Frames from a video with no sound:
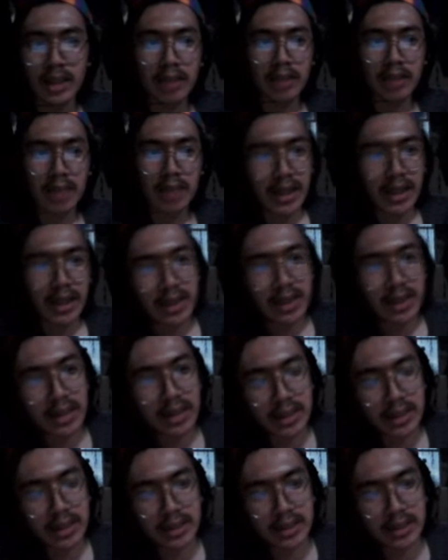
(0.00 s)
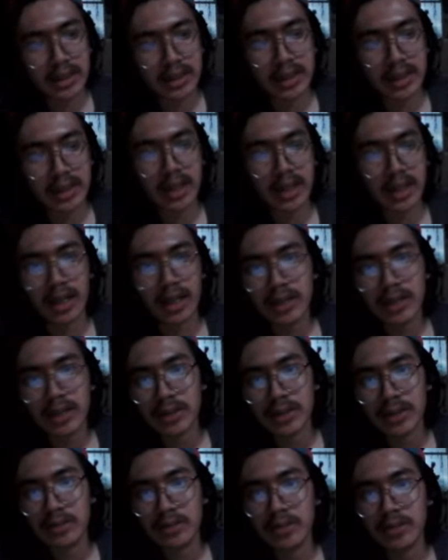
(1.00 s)
parallel in, serial out,
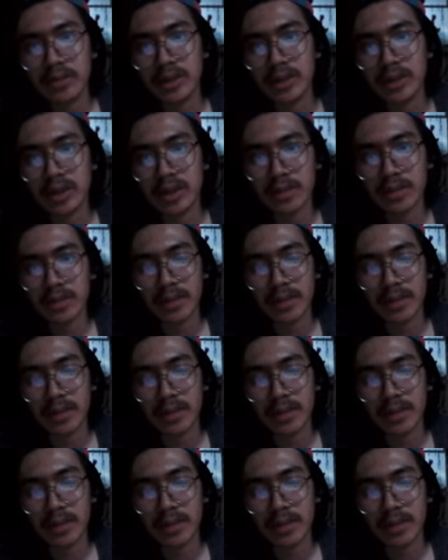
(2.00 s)
so we will just